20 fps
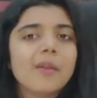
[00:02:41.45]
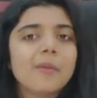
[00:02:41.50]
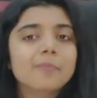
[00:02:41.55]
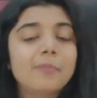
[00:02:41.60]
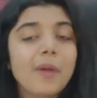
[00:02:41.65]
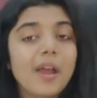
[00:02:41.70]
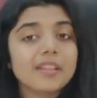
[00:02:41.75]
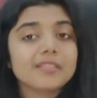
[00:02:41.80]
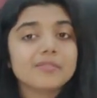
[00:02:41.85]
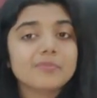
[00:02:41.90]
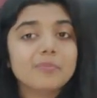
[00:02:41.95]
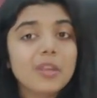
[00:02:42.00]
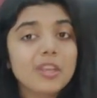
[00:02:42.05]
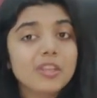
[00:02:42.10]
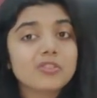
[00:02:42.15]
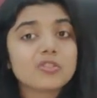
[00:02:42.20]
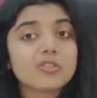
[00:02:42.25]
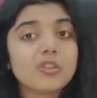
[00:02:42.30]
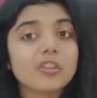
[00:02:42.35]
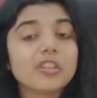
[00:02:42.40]
But
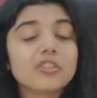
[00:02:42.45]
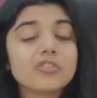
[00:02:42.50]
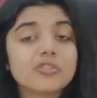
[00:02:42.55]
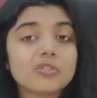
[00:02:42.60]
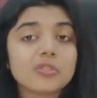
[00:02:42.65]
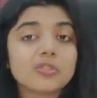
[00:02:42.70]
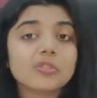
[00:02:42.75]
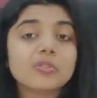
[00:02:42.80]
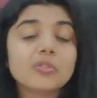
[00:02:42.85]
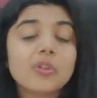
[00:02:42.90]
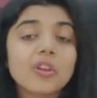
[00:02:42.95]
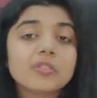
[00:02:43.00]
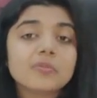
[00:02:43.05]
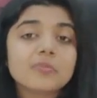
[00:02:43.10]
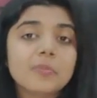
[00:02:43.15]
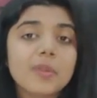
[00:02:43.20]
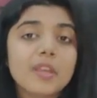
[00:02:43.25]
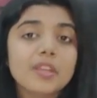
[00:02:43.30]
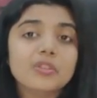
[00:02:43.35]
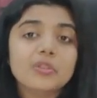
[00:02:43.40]
make sure it should
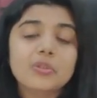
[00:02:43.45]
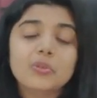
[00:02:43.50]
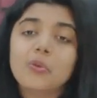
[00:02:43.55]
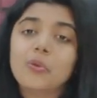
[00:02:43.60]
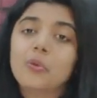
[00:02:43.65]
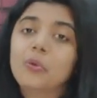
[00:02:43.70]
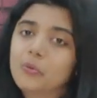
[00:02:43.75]
not make you